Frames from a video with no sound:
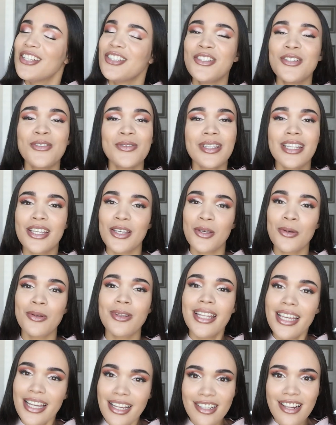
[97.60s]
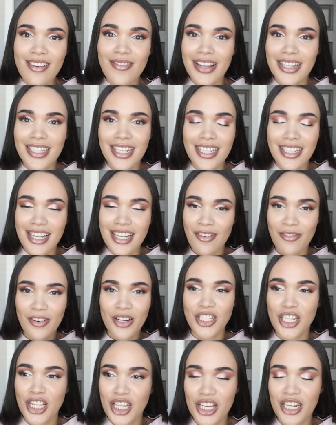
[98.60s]
do really cute things on Valentine's Day for
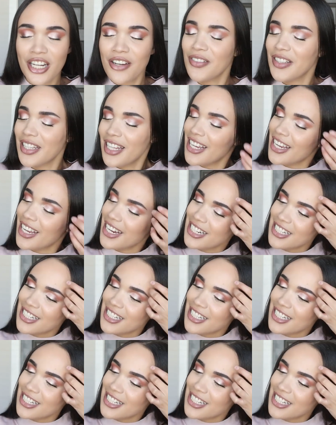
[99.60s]
each other and everything.